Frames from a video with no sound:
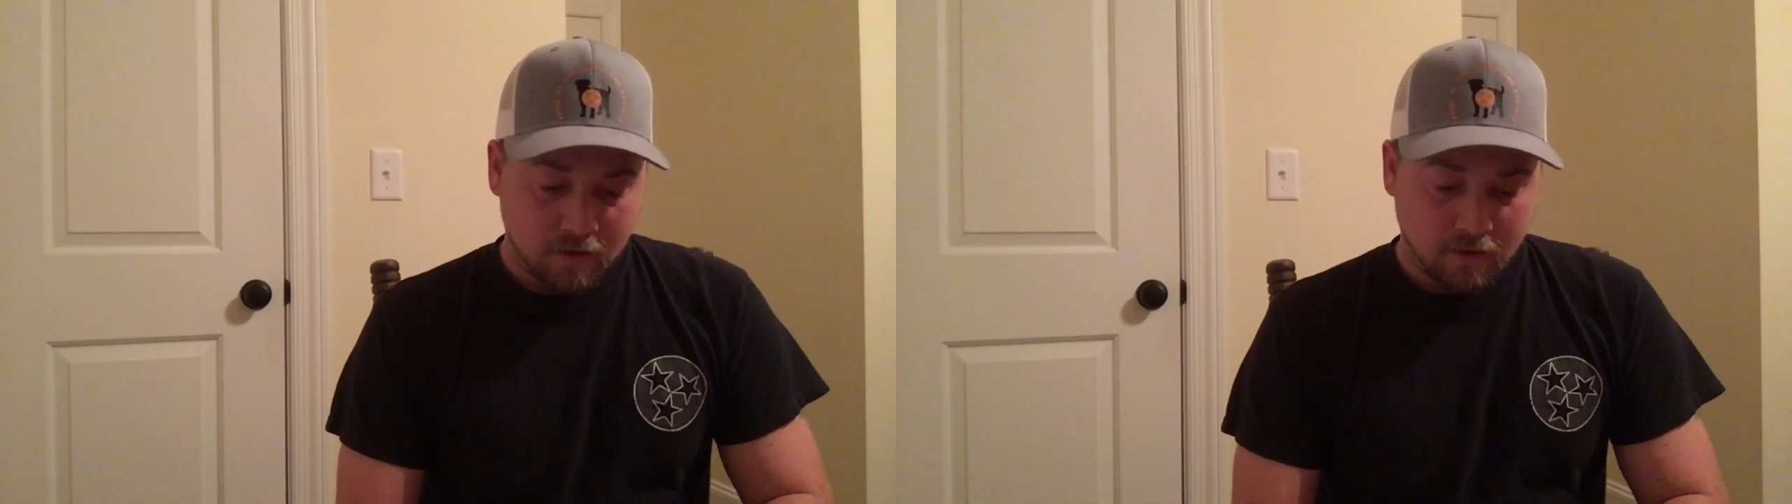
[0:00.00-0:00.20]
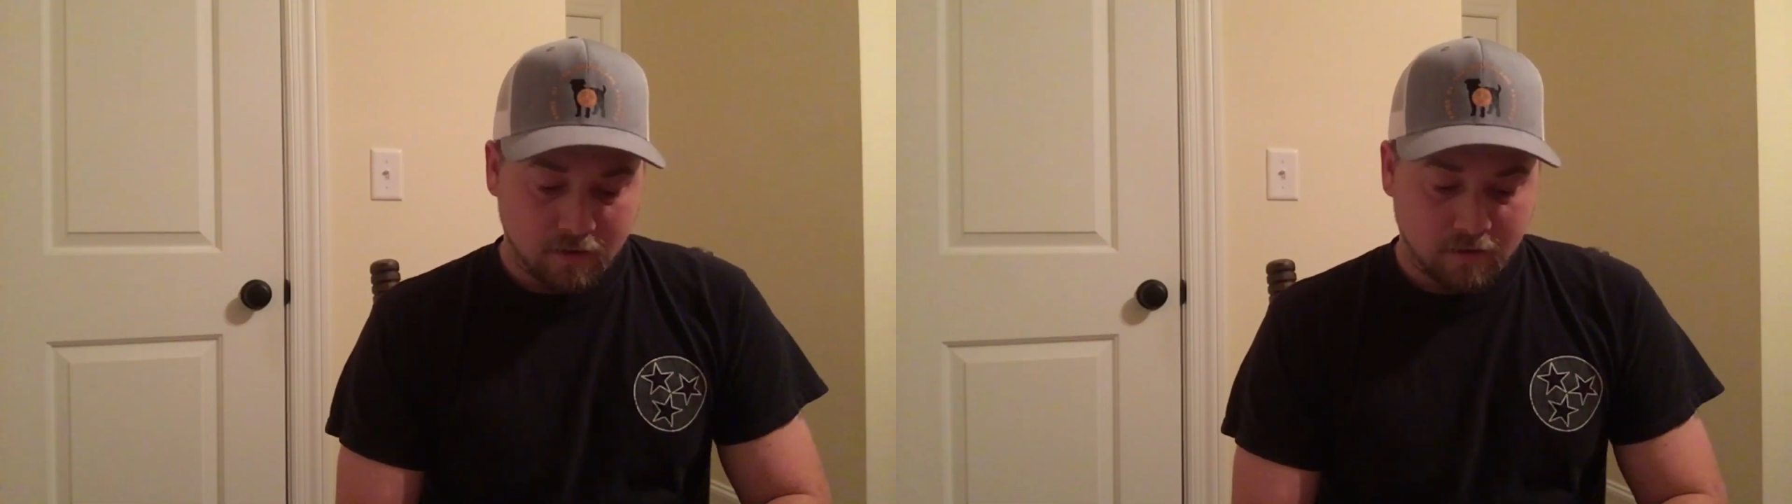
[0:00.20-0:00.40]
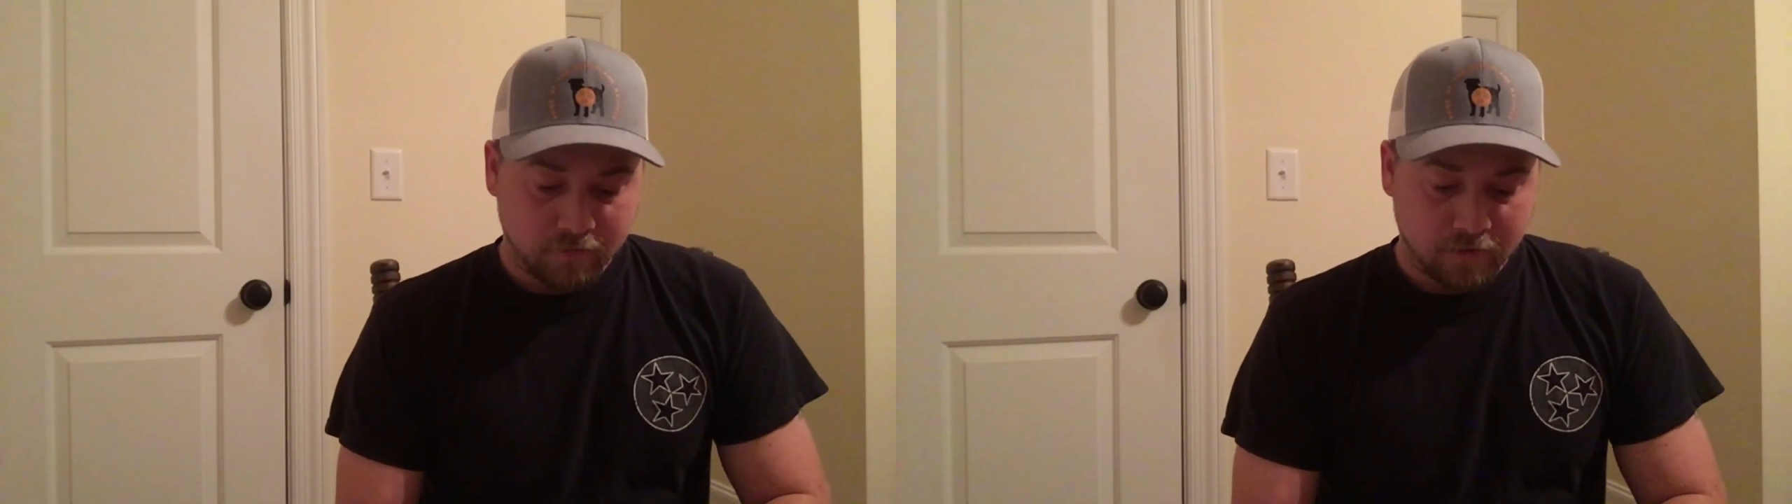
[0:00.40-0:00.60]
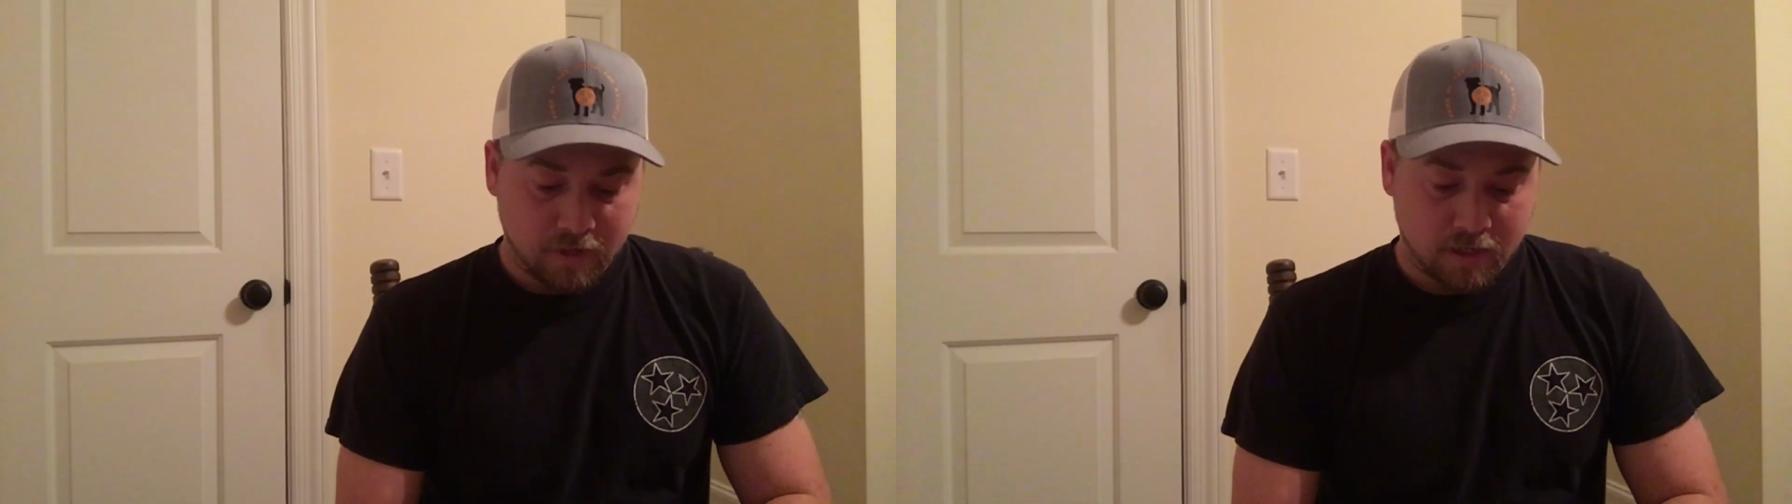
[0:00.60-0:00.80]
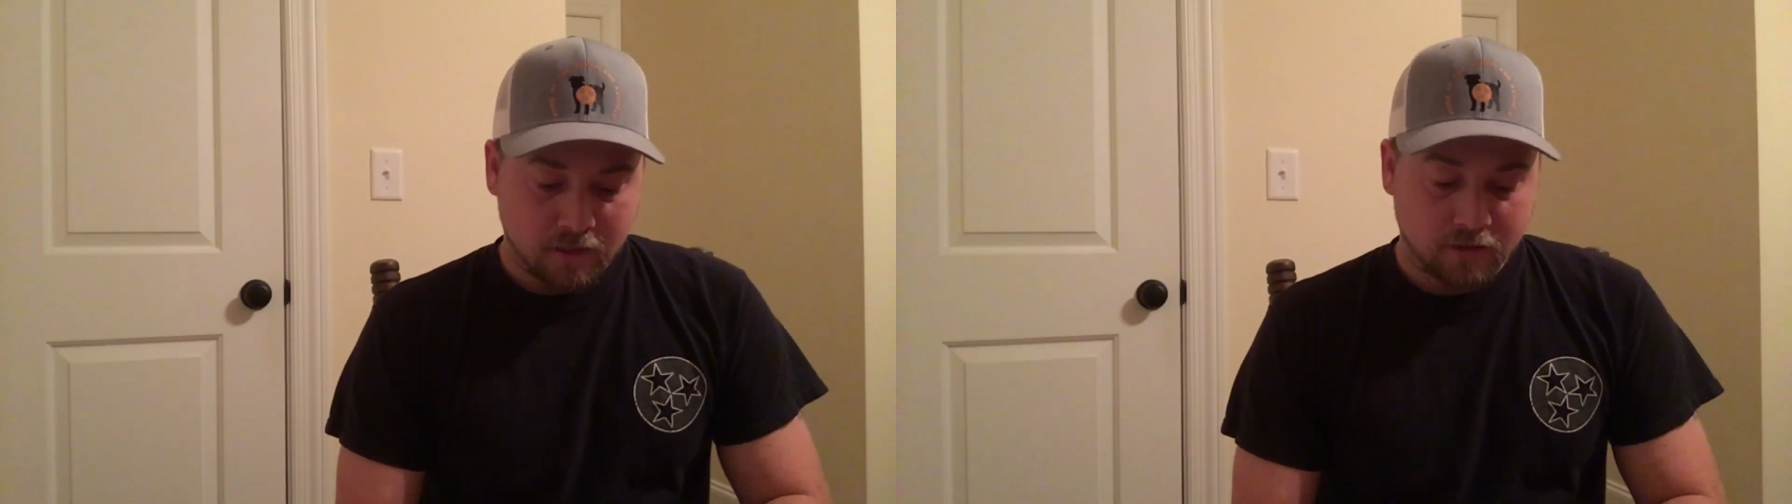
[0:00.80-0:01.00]
of
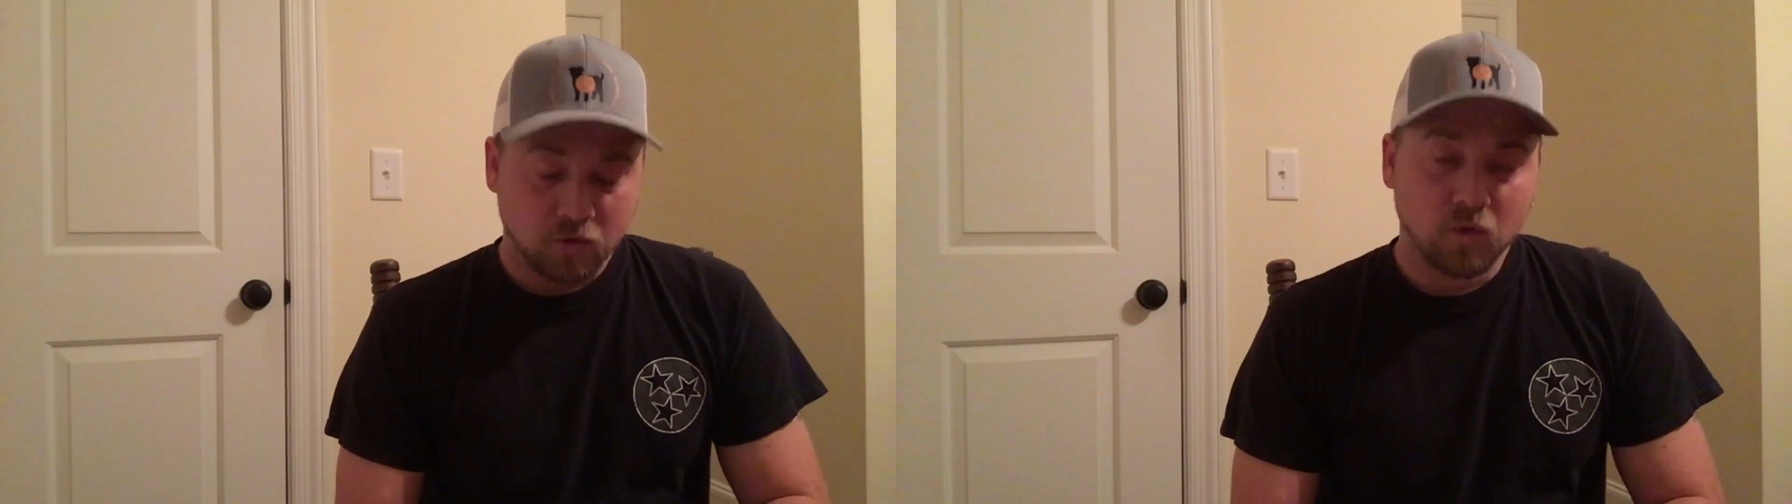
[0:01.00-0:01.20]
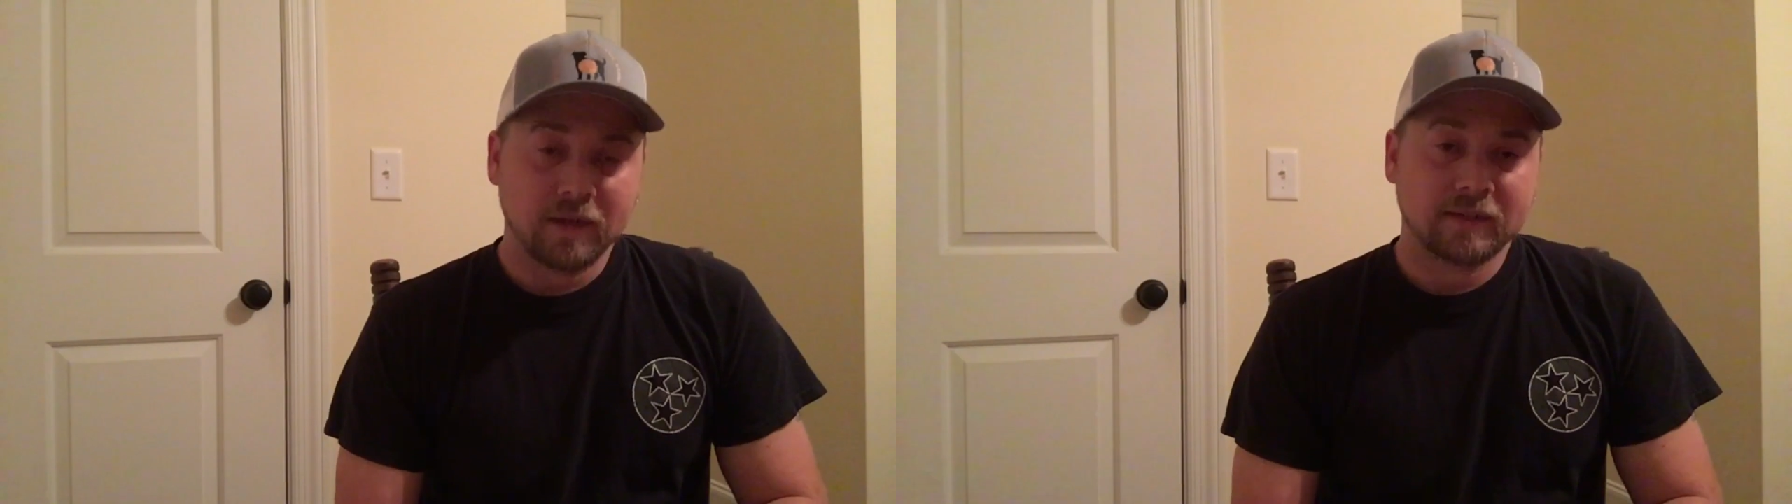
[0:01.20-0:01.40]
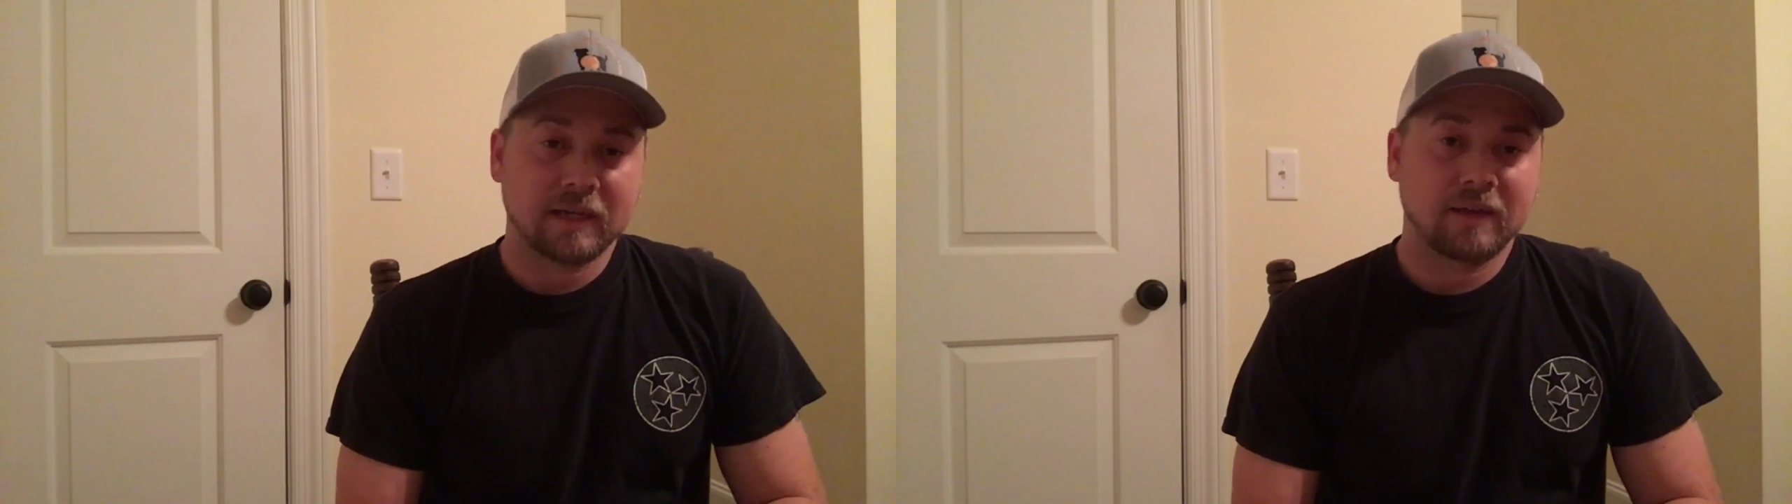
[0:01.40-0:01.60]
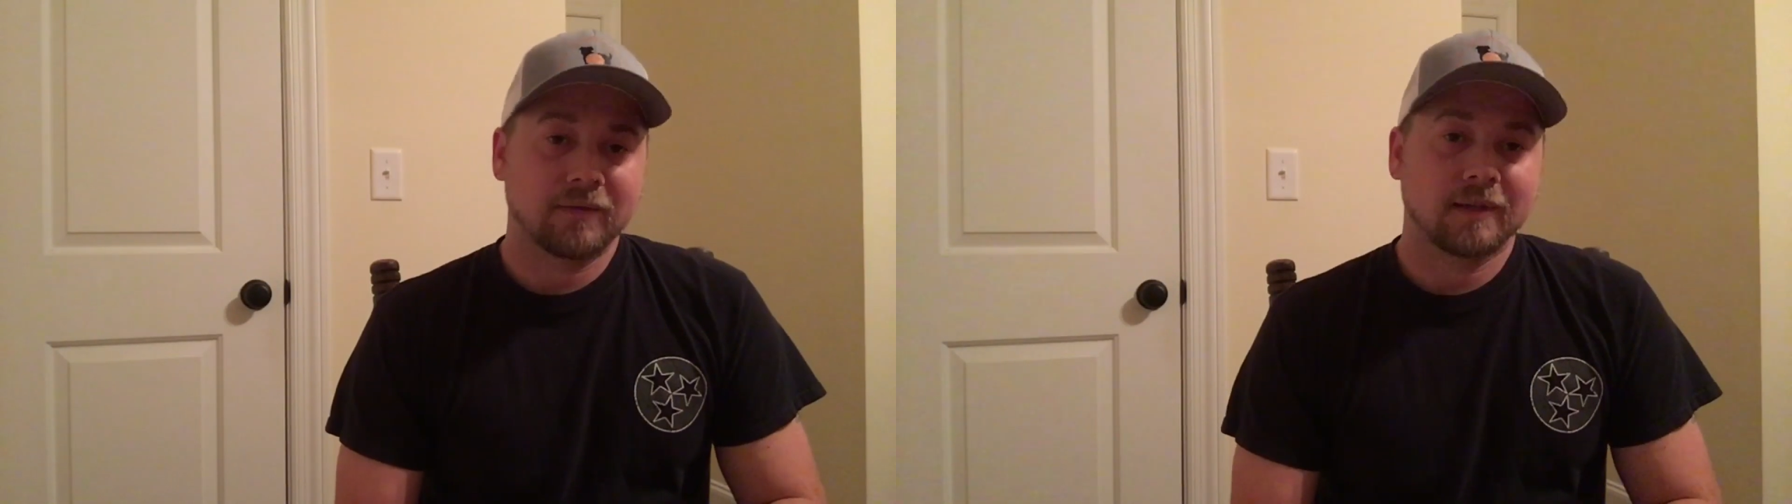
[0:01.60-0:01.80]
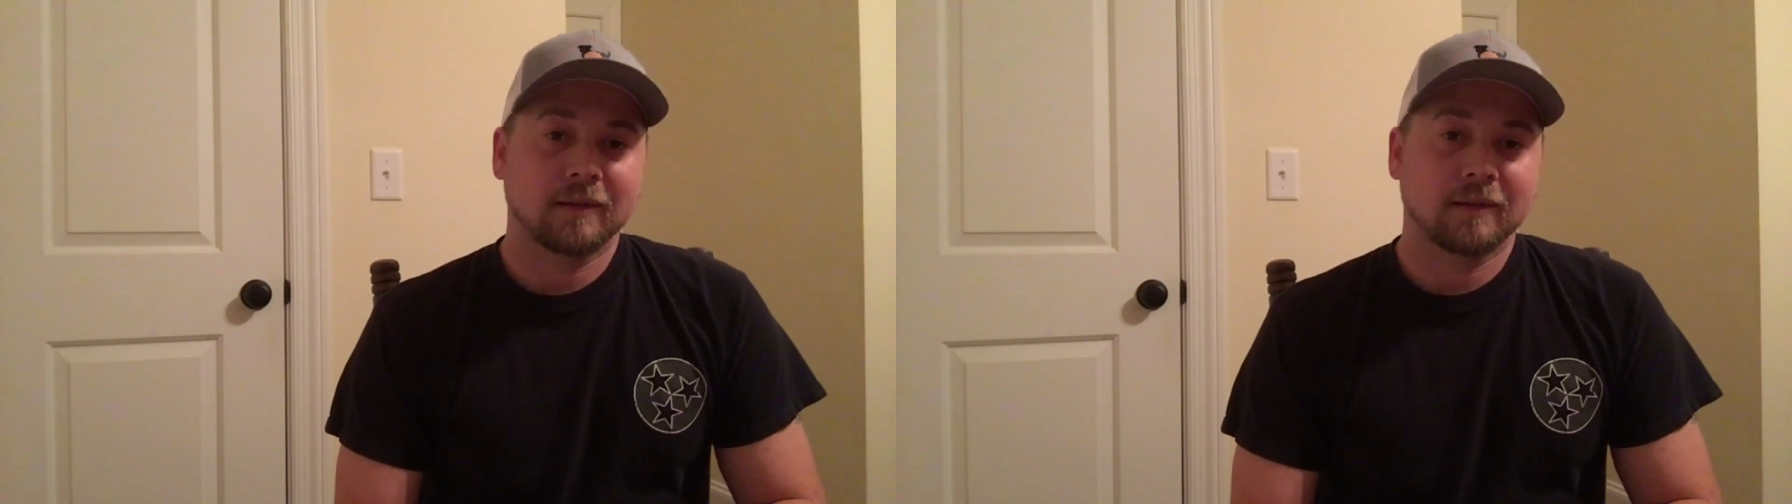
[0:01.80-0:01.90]
23